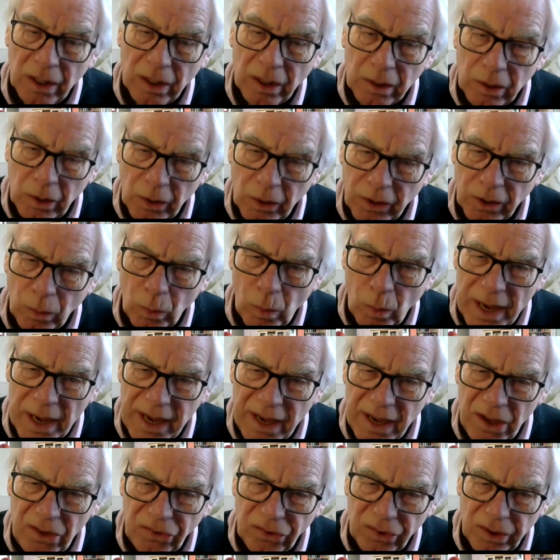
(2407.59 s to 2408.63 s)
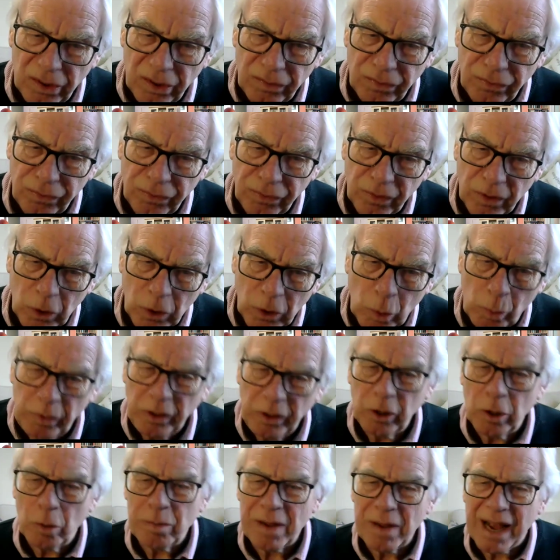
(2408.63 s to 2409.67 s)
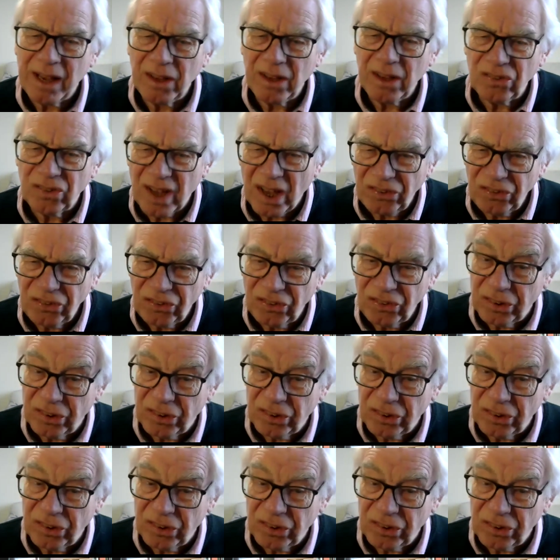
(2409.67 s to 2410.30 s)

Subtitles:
look at ways of opening up access